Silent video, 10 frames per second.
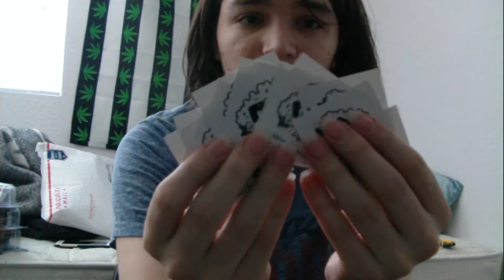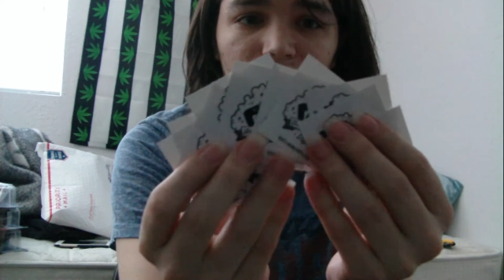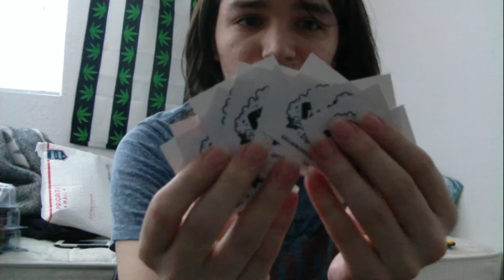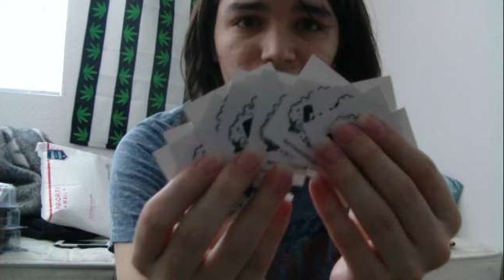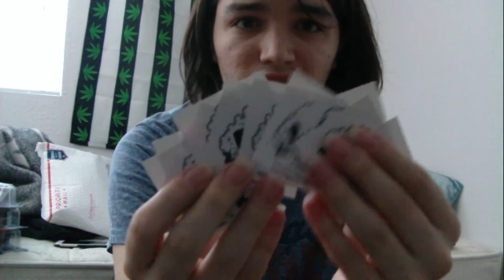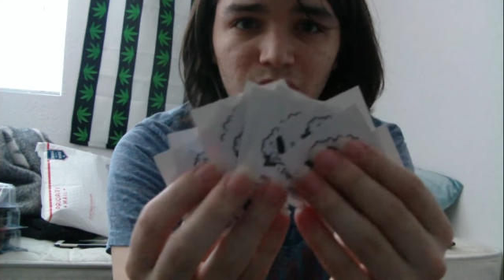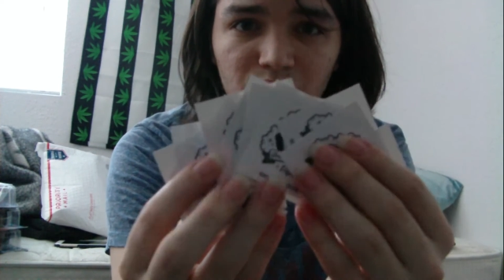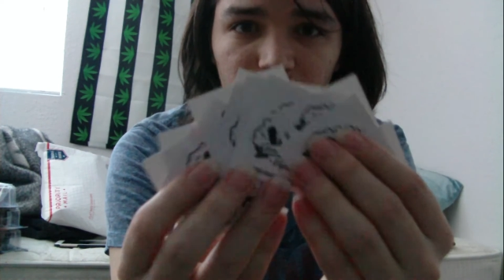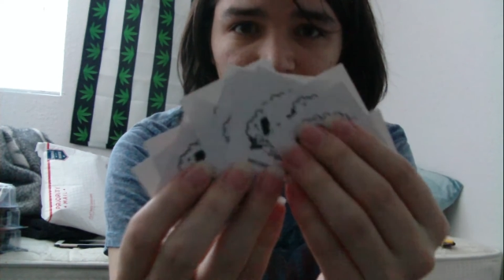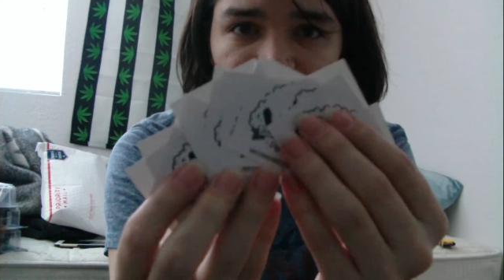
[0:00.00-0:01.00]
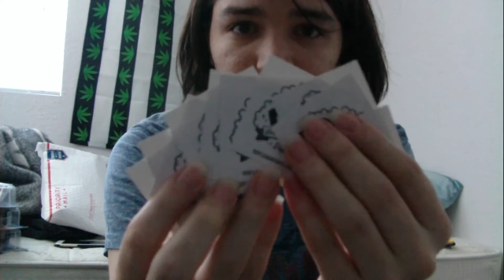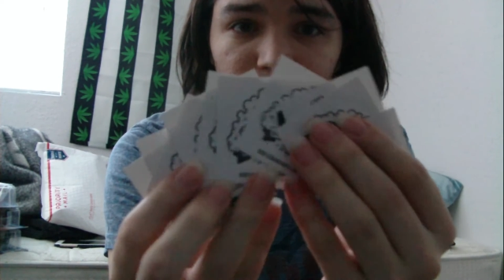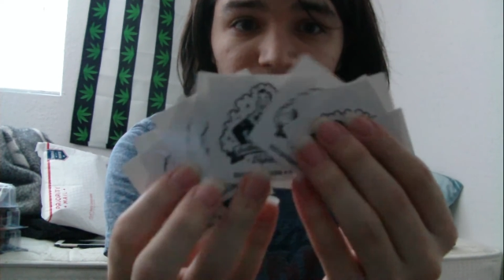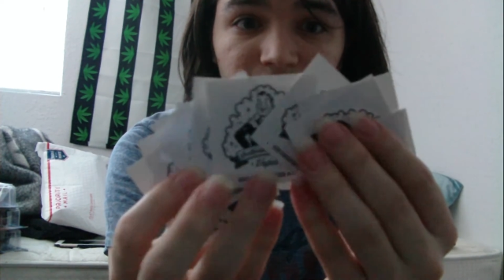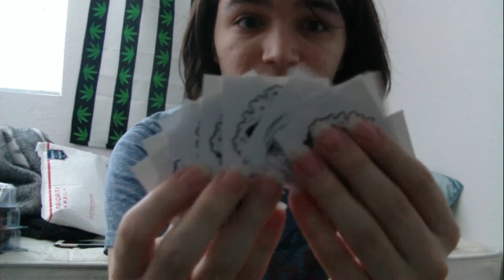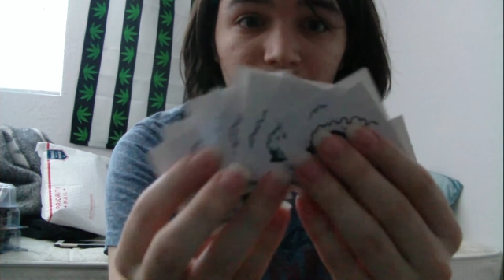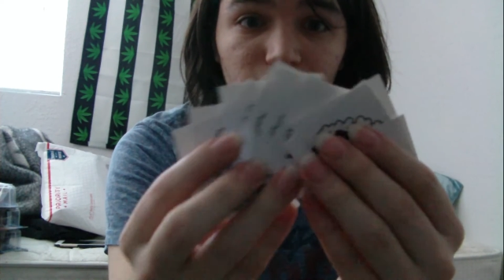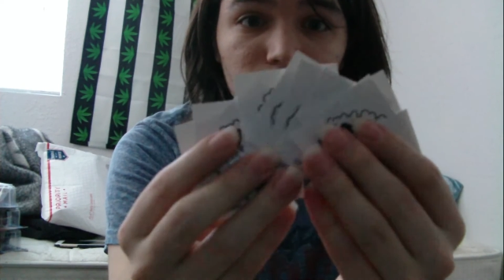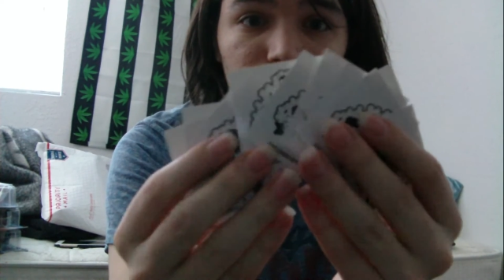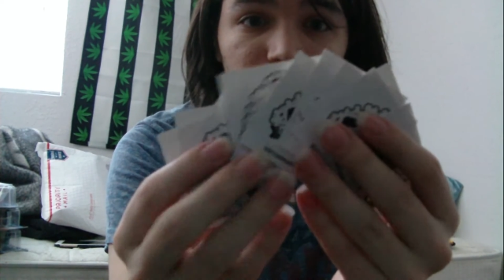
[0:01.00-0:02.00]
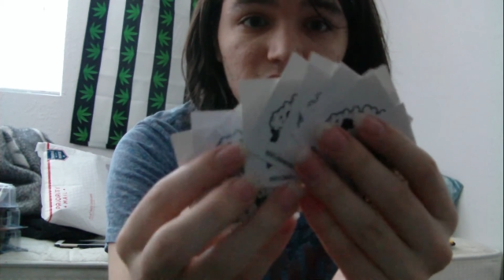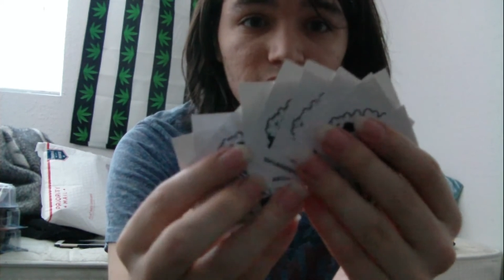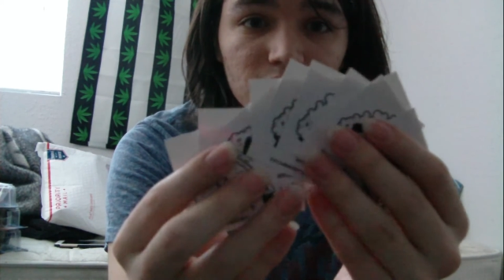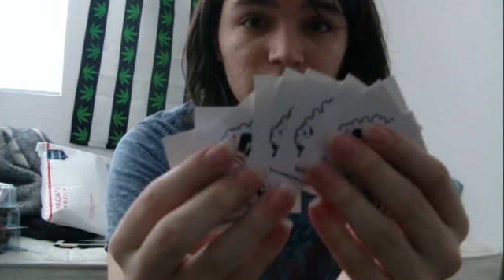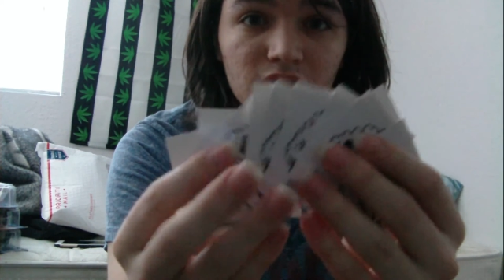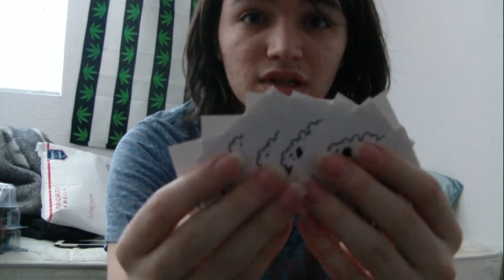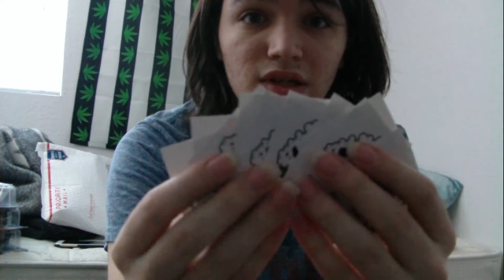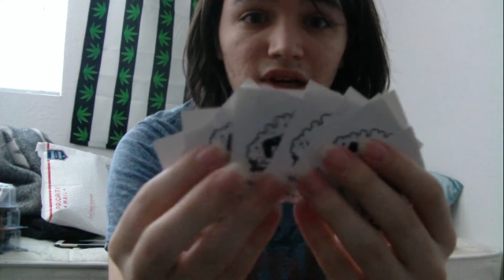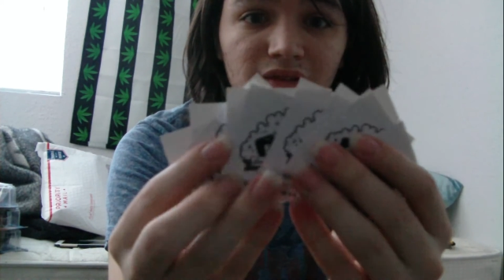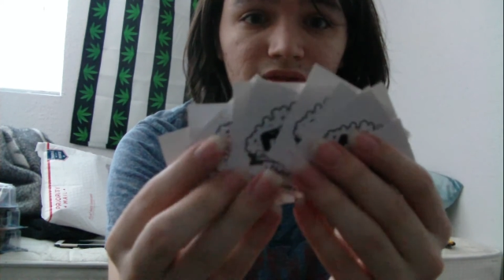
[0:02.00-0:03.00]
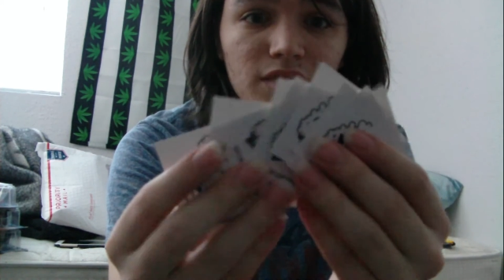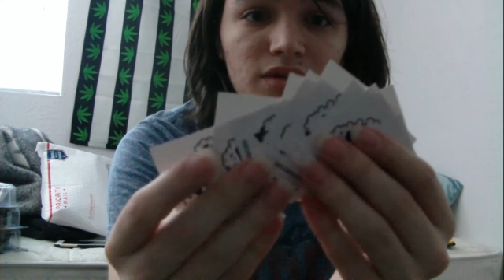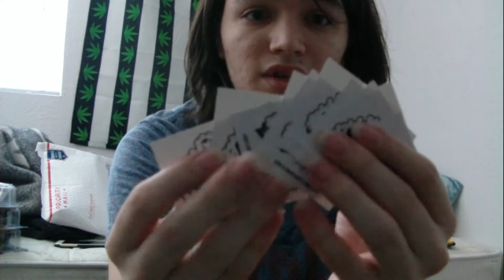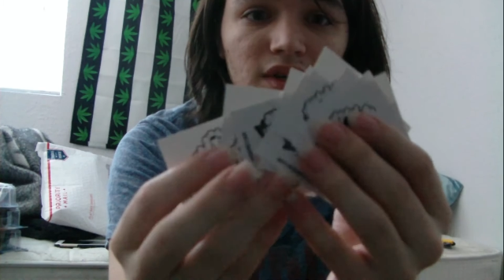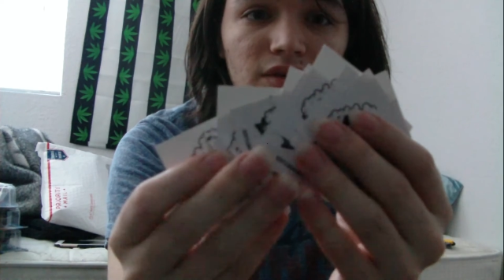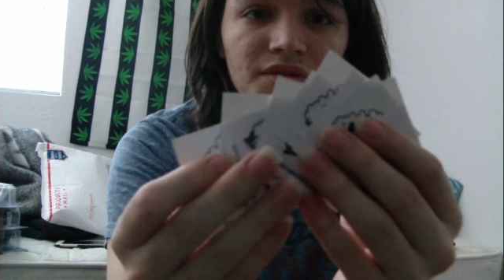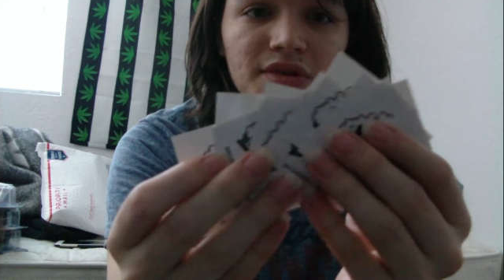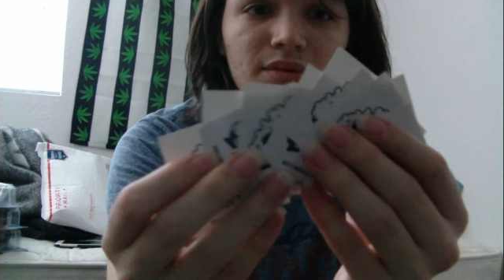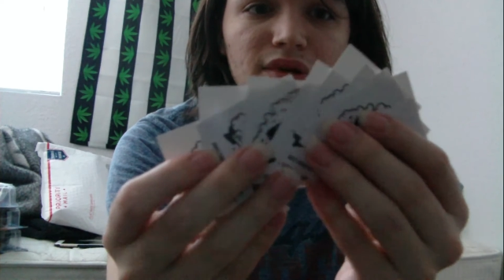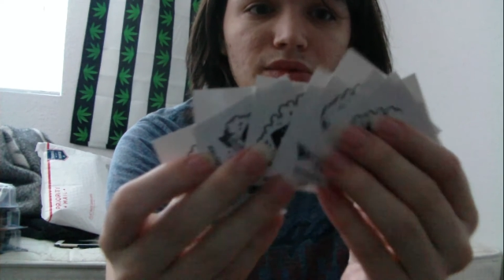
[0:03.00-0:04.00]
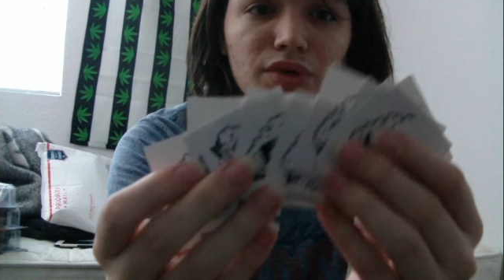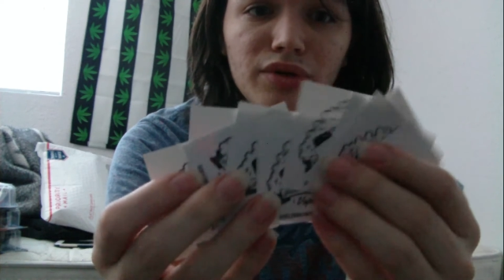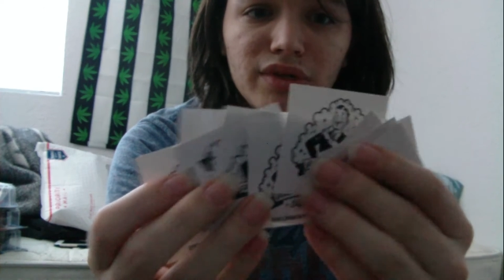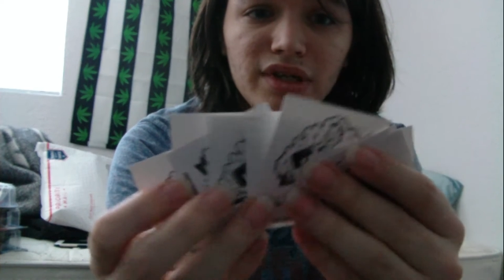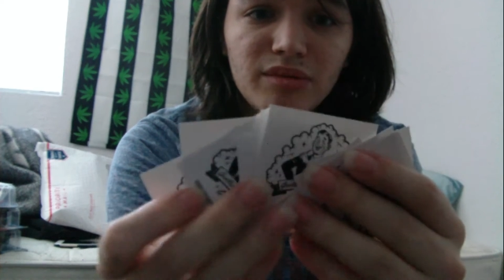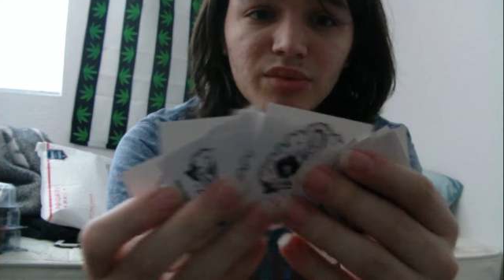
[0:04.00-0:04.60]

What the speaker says: I don't usually put stuff on my phone because it's an iPhone and I don't really want to ruin it.